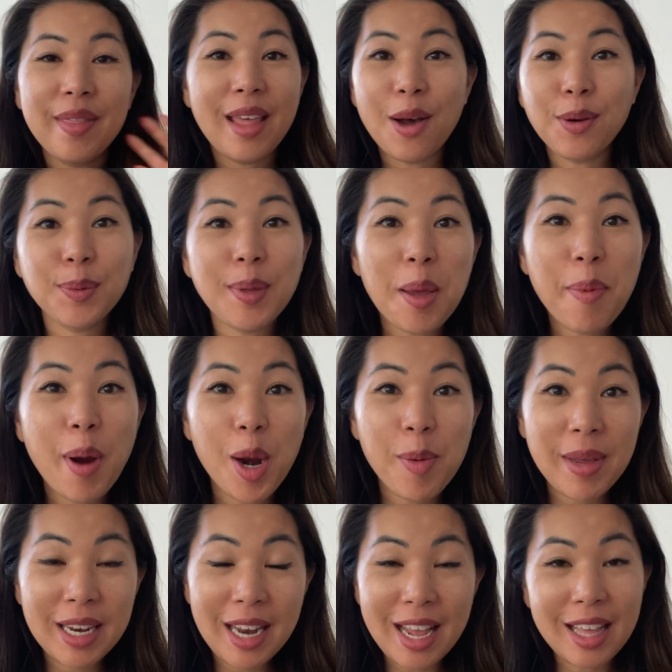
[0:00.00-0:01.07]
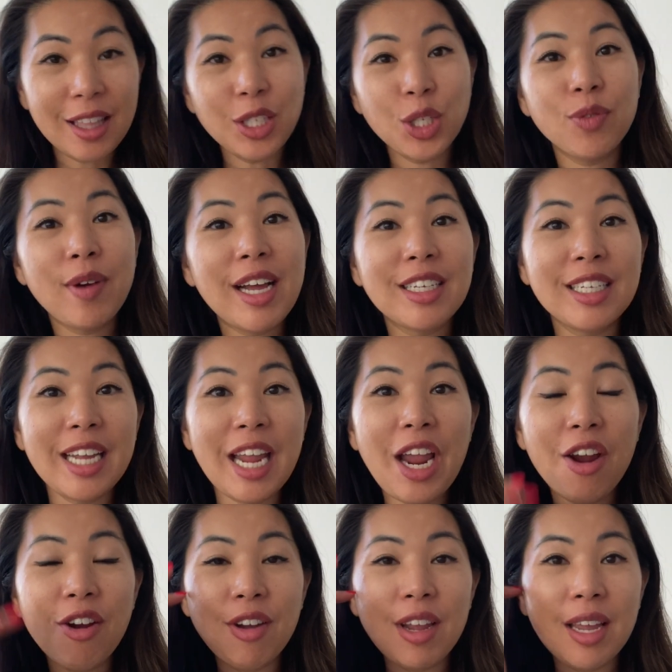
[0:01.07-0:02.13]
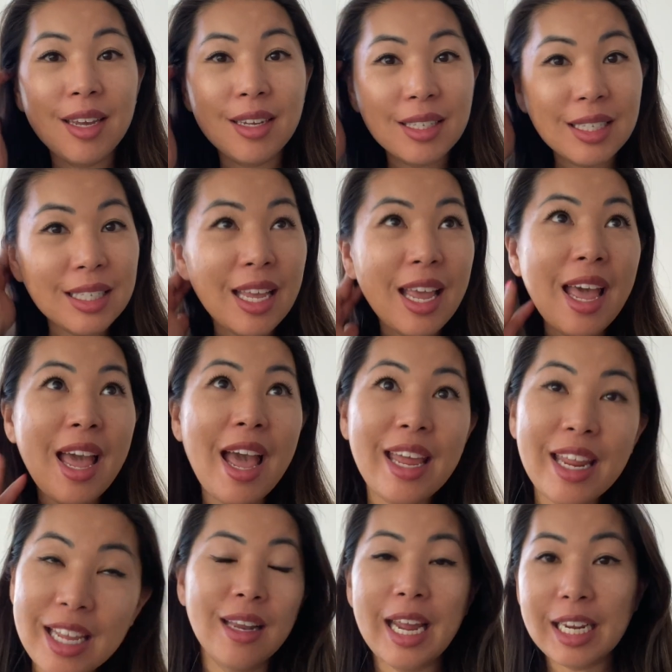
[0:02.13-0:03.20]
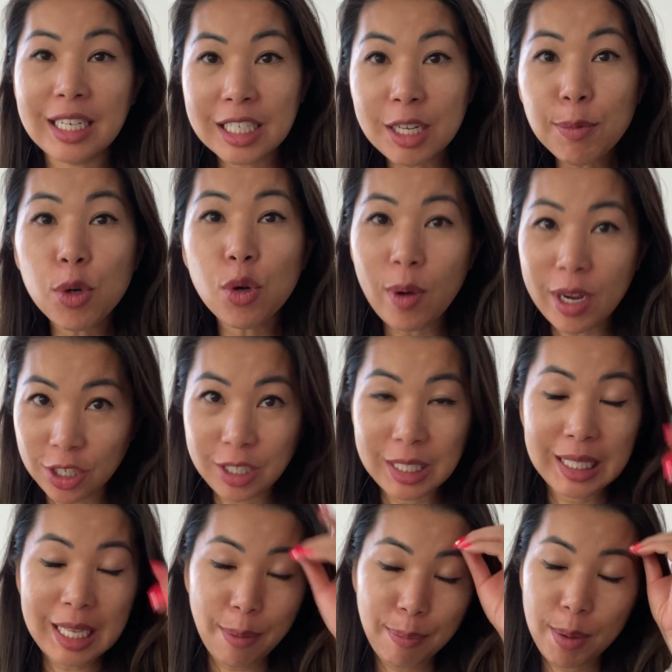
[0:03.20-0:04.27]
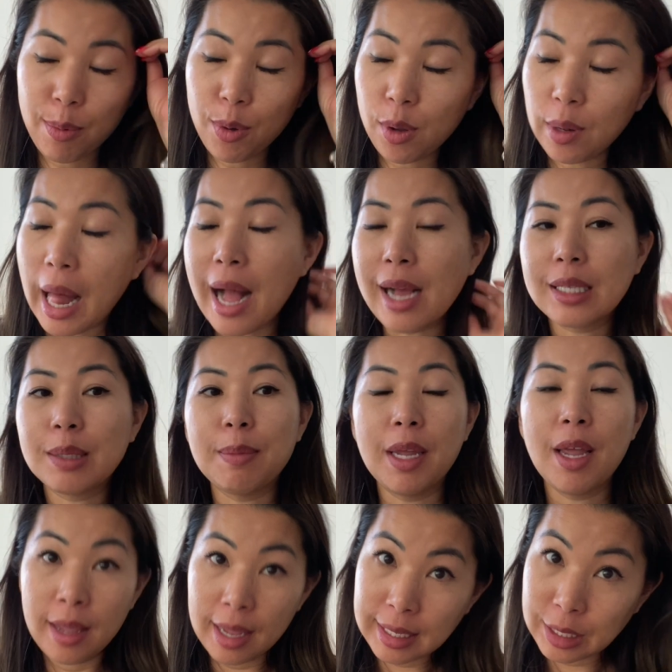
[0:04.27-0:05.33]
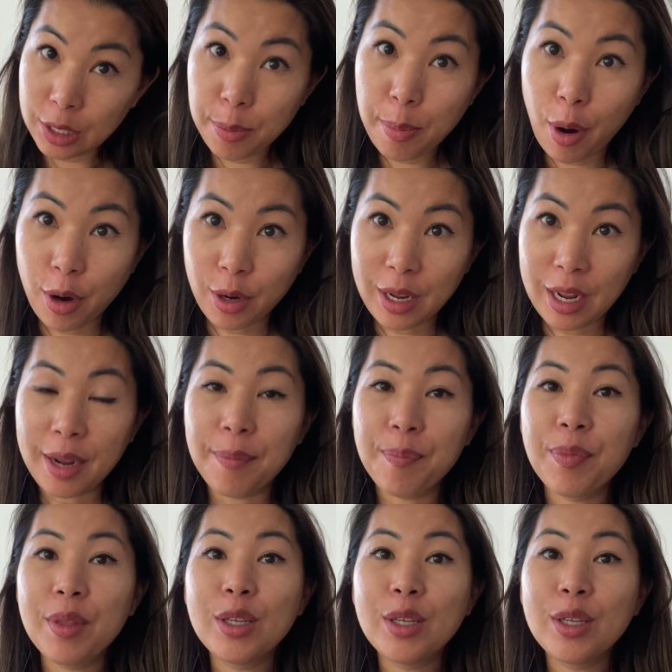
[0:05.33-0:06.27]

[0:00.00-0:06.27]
That was my apartment and the surrounding areas. And like typical questions that people ask me. Is there parking?